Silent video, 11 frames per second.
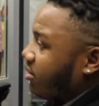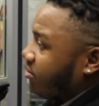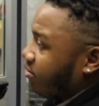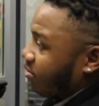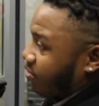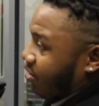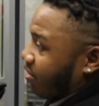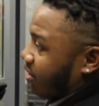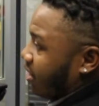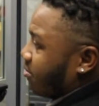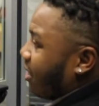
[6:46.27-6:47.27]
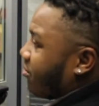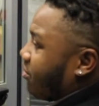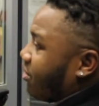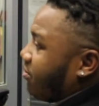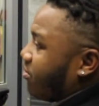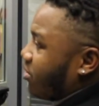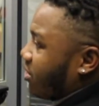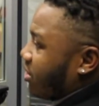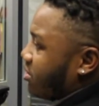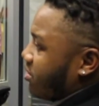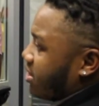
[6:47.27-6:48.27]
We're about 54
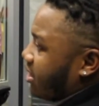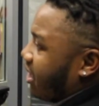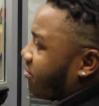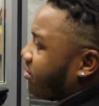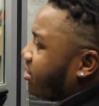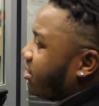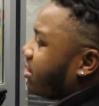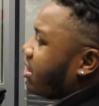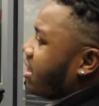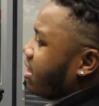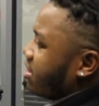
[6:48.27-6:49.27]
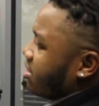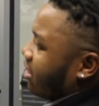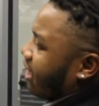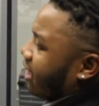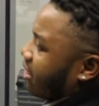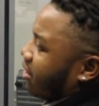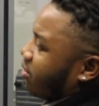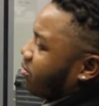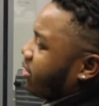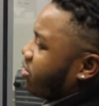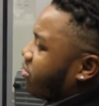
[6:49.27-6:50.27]
countries in Africa. Right. So like
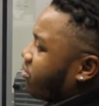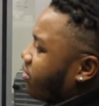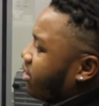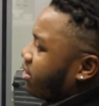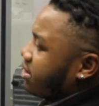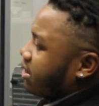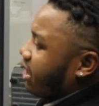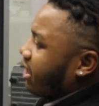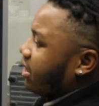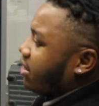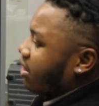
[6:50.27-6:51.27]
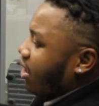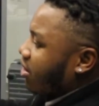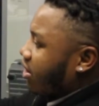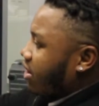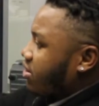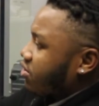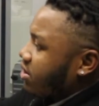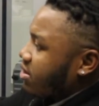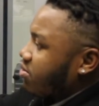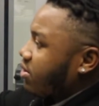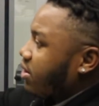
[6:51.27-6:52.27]
when you're referring to like all
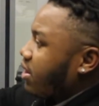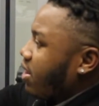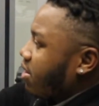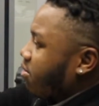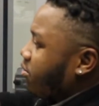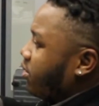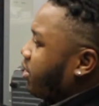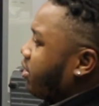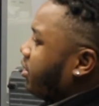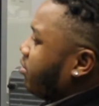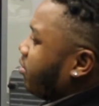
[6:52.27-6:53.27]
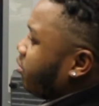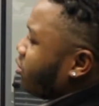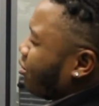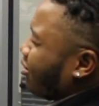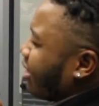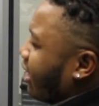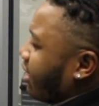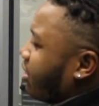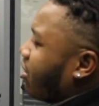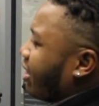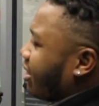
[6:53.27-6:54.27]
countries, we will
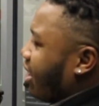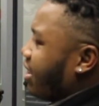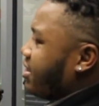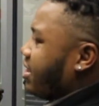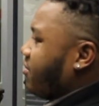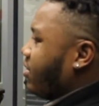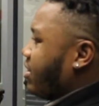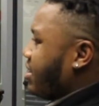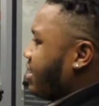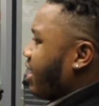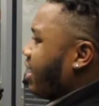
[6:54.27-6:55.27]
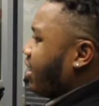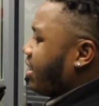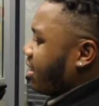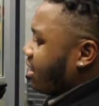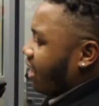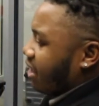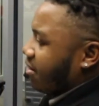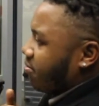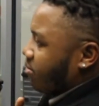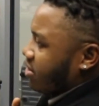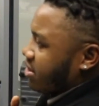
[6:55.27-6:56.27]
like acknowledge it. If you could say
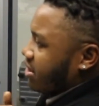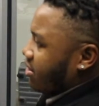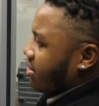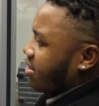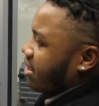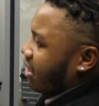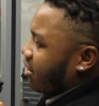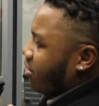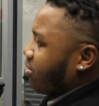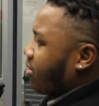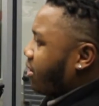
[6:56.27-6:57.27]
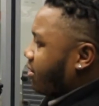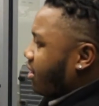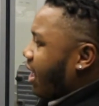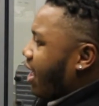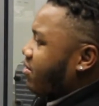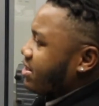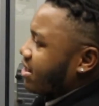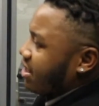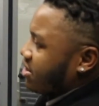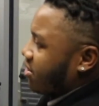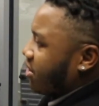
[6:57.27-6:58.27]
like personally, you could say, oh, how is
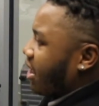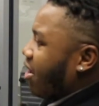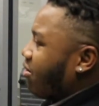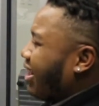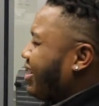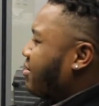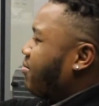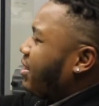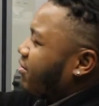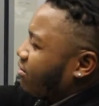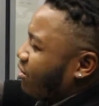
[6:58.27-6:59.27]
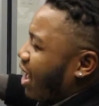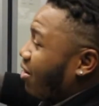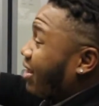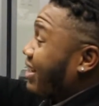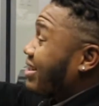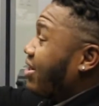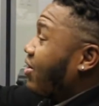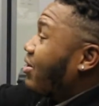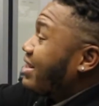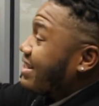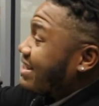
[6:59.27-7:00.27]
Nigeria? I would like to
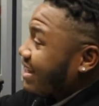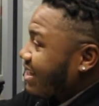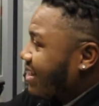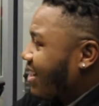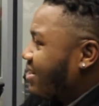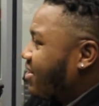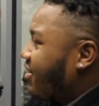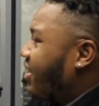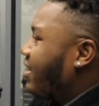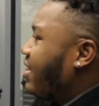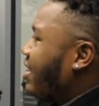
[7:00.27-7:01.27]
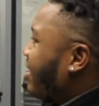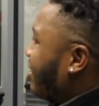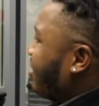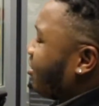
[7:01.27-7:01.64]
go and see Nigeria. Right.